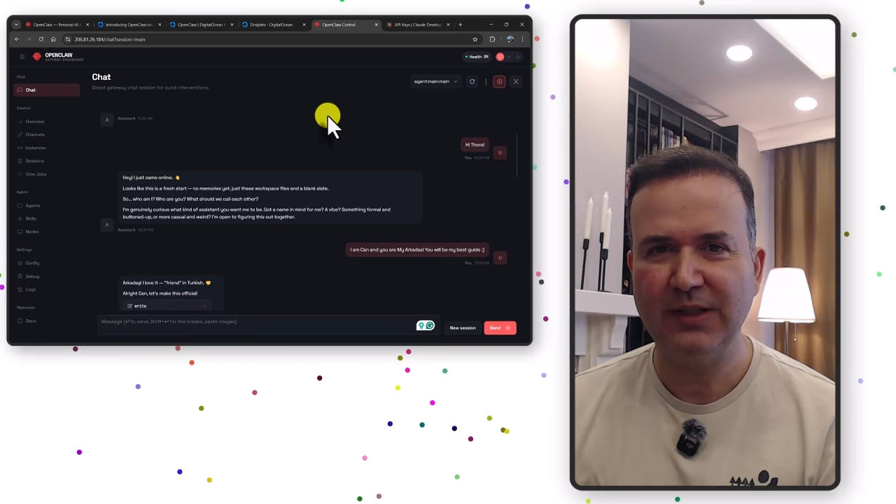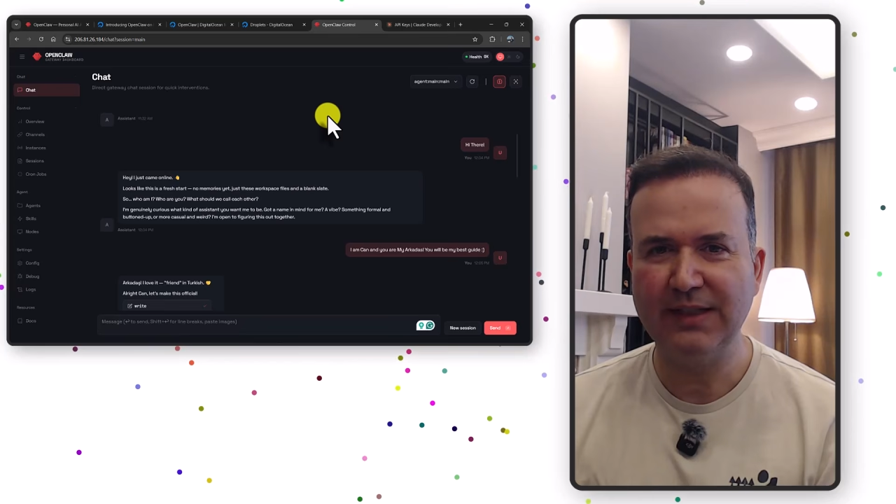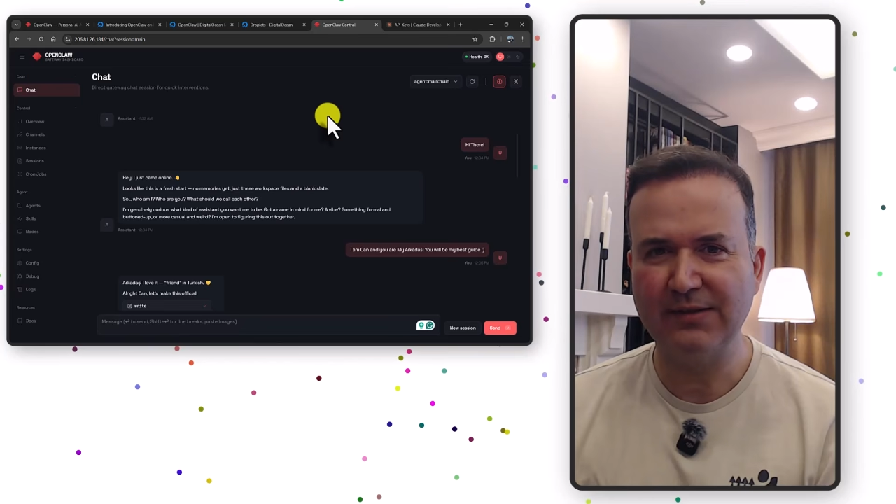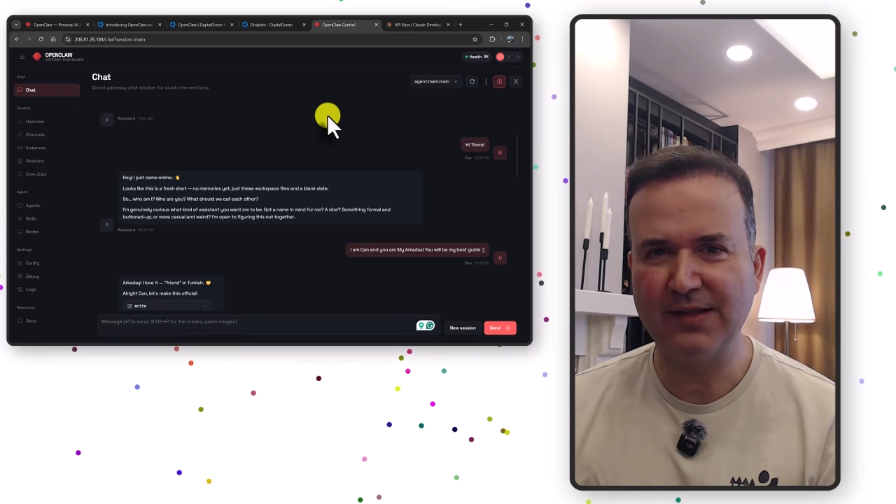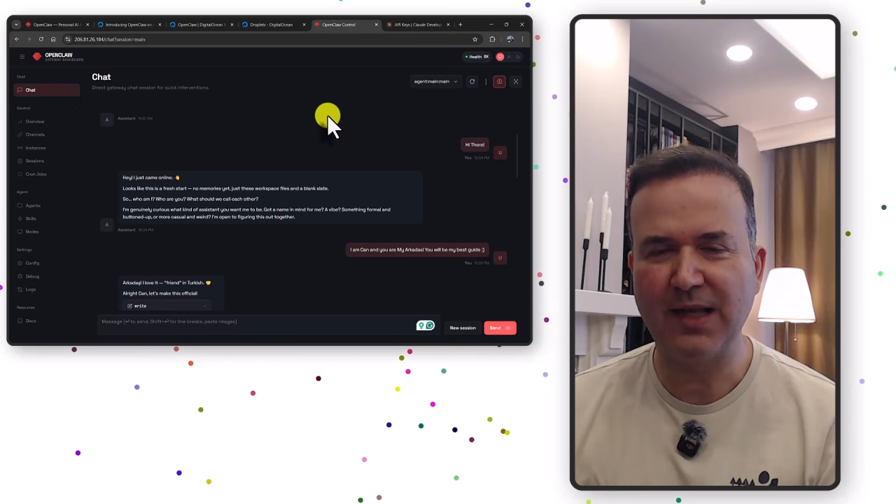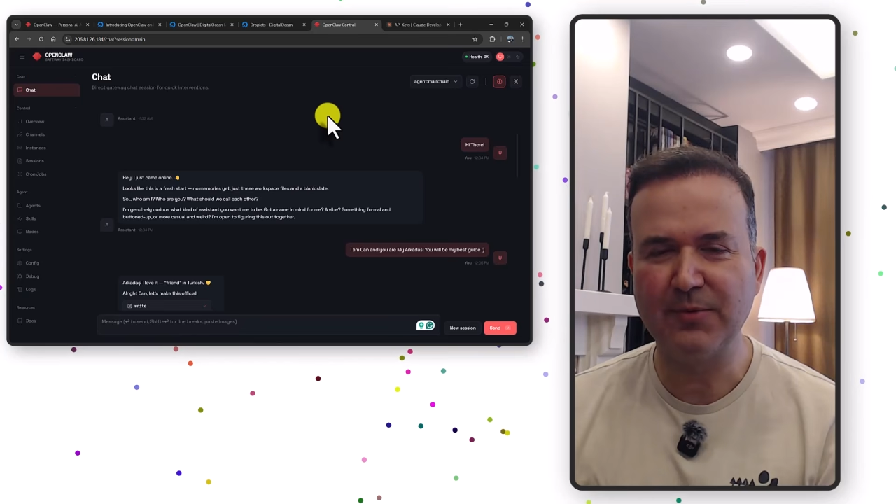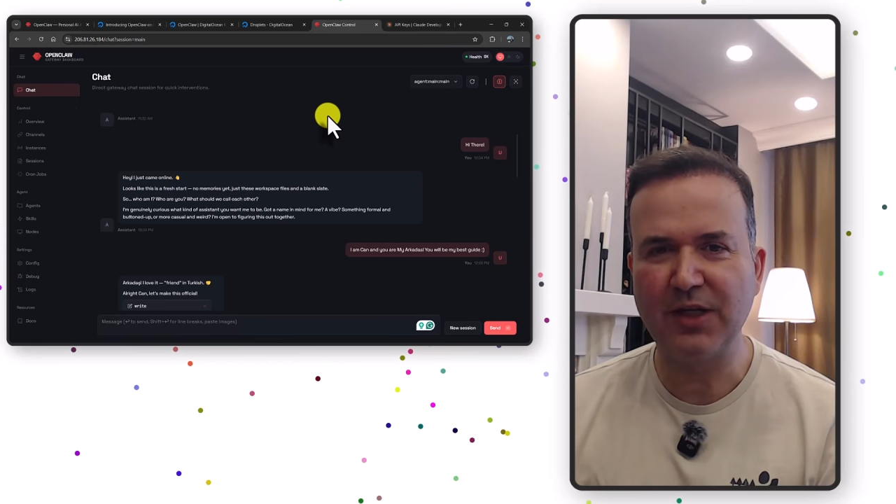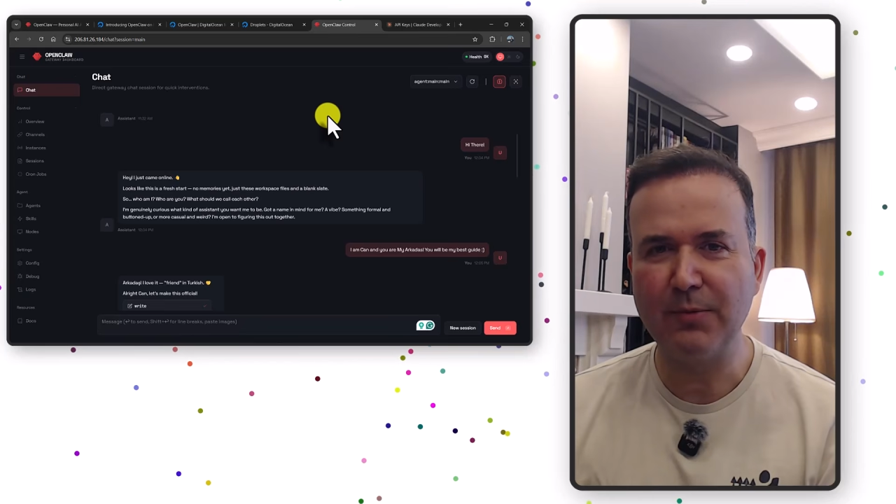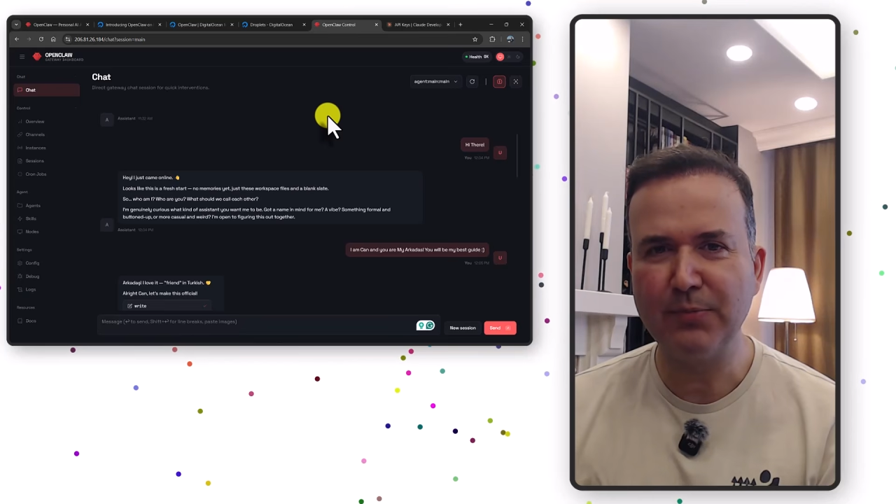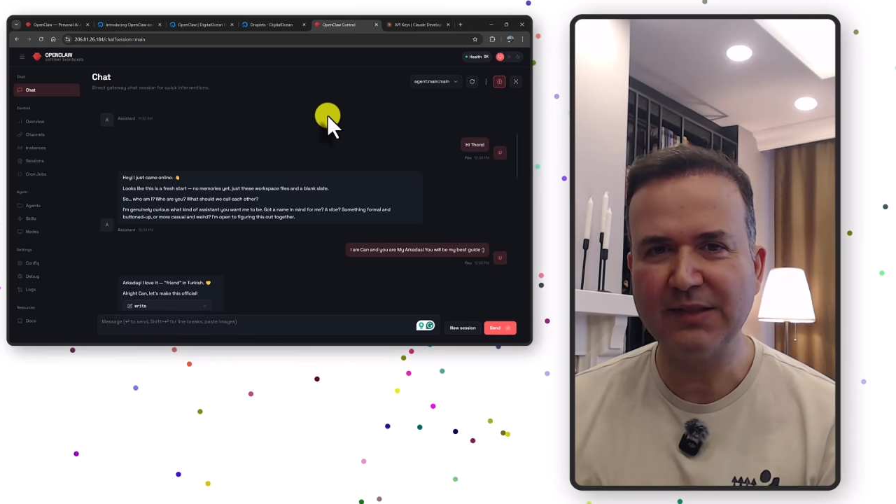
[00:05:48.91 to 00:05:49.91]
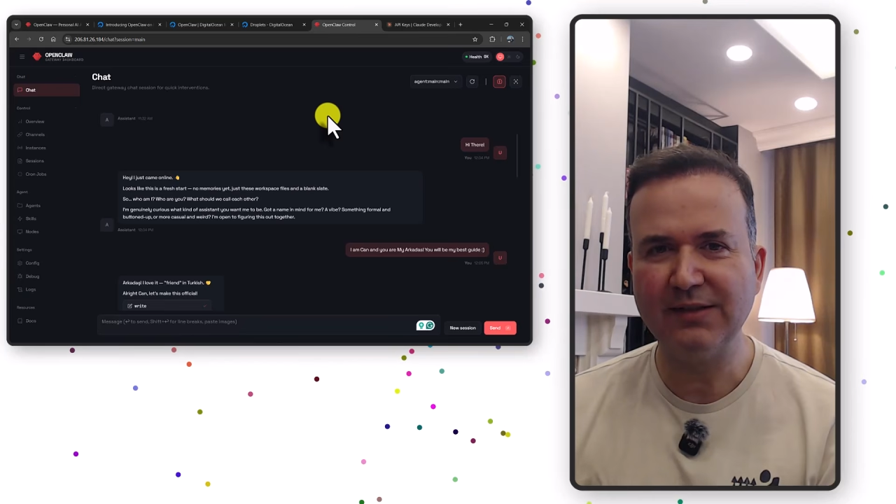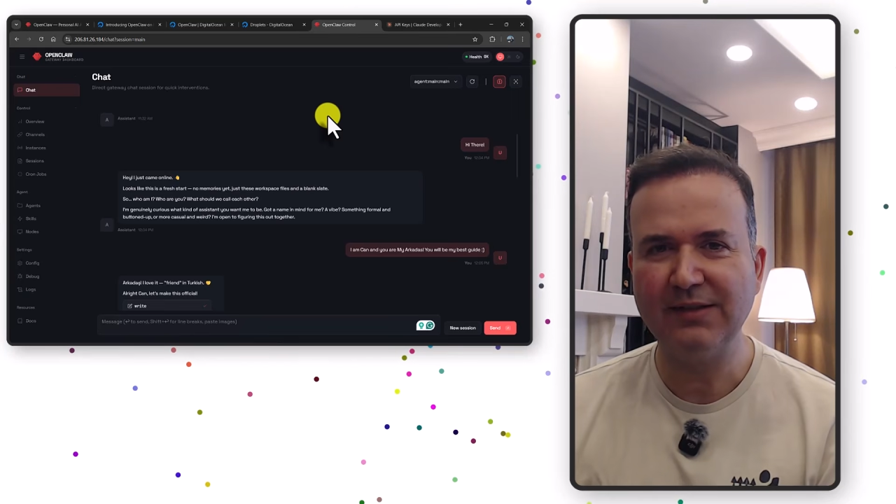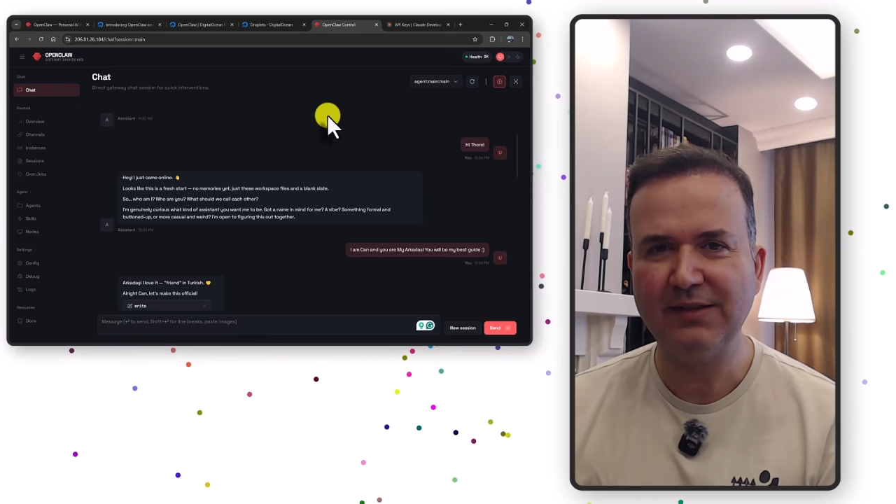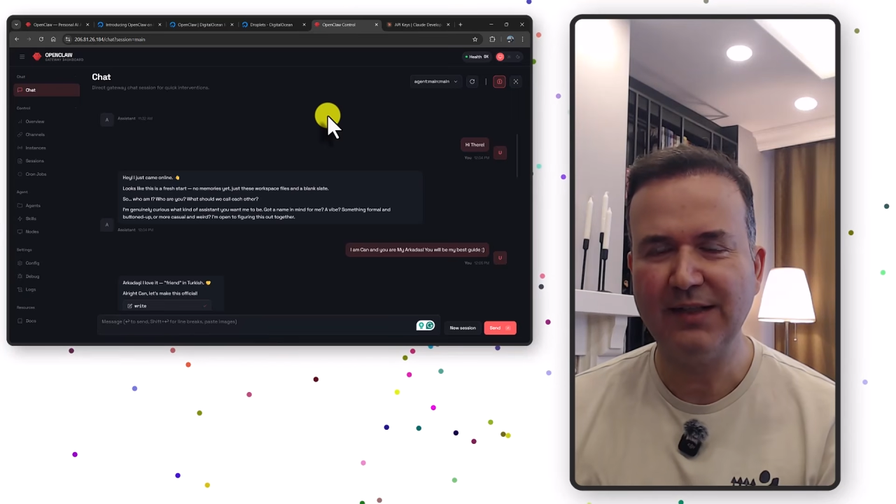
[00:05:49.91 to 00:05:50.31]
hit the subscribe button,